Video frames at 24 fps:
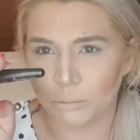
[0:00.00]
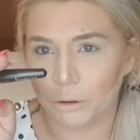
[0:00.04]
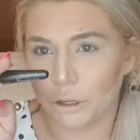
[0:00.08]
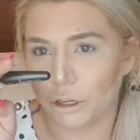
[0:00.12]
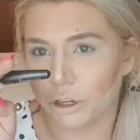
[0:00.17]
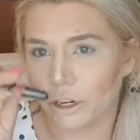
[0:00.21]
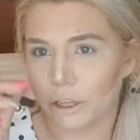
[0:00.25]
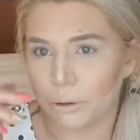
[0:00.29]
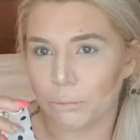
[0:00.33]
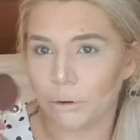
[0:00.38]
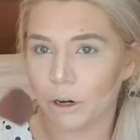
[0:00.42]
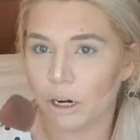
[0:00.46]

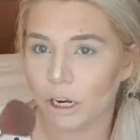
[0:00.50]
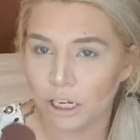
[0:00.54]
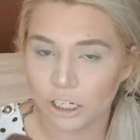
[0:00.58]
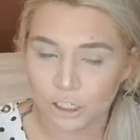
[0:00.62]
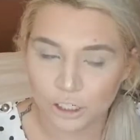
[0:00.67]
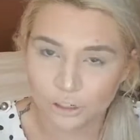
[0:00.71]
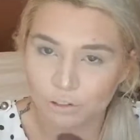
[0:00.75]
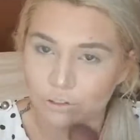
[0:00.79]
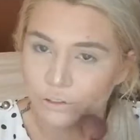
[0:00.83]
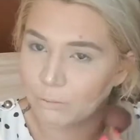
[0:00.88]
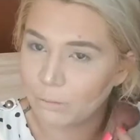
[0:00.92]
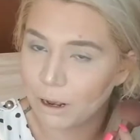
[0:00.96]
Beauty
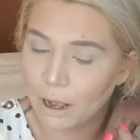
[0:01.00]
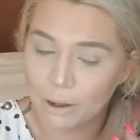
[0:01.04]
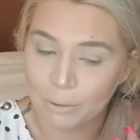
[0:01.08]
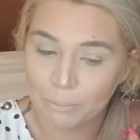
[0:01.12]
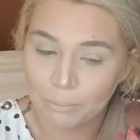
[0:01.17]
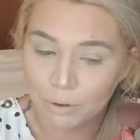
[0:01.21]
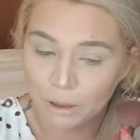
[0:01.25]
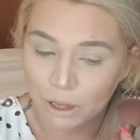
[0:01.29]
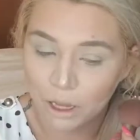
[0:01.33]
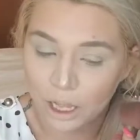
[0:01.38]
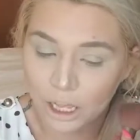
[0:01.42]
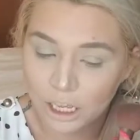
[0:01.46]
brush for my
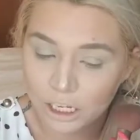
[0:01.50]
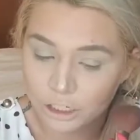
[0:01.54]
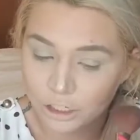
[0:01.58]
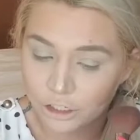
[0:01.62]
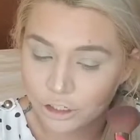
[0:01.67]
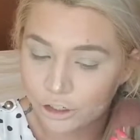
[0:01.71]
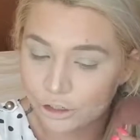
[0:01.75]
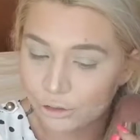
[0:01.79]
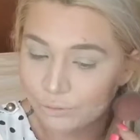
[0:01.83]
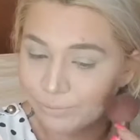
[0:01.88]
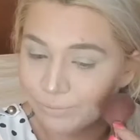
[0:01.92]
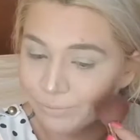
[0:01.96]

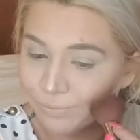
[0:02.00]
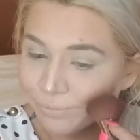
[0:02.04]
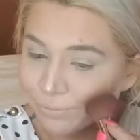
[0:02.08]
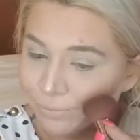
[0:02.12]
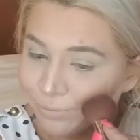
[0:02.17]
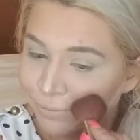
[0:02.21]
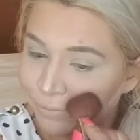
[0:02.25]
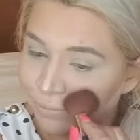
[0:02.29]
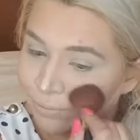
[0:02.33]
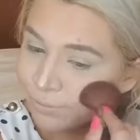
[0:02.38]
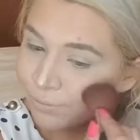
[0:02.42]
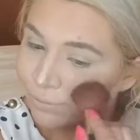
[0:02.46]
blush.
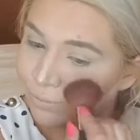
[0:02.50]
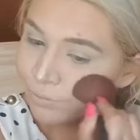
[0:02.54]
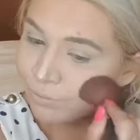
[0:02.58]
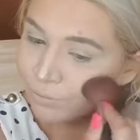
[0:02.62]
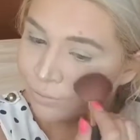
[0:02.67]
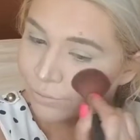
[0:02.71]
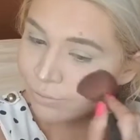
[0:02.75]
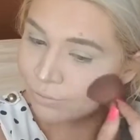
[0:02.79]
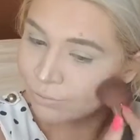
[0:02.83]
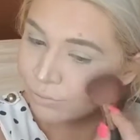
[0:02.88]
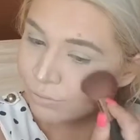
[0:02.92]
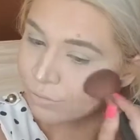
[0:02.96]

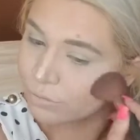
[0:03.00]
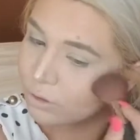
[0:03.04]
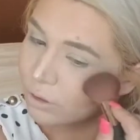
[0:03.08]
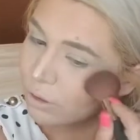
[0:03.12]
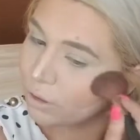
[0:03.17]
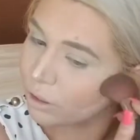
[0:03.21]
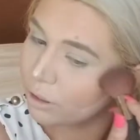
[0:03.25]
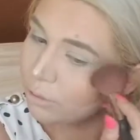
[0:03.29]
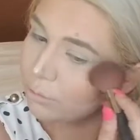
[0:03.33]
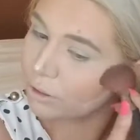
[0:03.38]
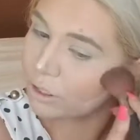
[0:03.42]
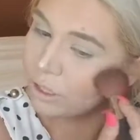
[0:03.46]
I'm just
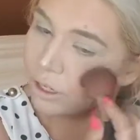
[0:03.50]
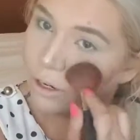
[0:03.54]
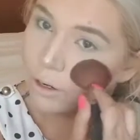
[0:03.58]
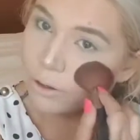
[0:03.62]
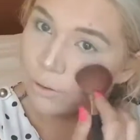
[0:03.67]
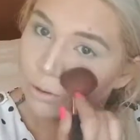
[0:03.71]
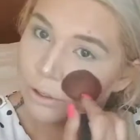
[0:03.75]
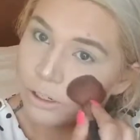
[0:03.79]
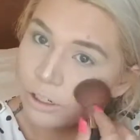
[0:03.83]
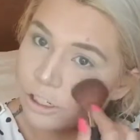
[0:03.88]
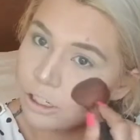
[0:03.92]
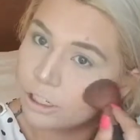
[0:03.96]
going to put it
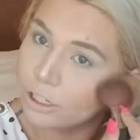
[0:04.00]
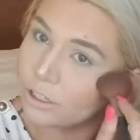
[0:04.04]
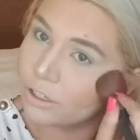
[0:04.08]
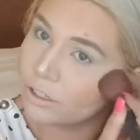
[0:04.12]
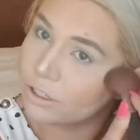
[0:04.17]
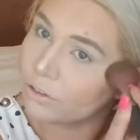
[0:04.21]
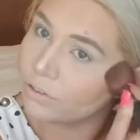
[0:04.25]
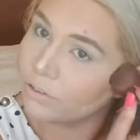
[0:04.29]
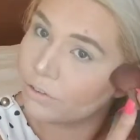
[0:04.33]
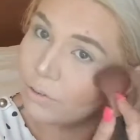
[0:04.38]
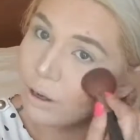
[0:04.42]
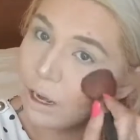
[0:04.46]
on the
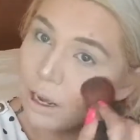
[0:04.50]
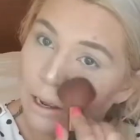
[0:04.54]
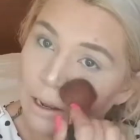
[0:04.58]
cheeks of my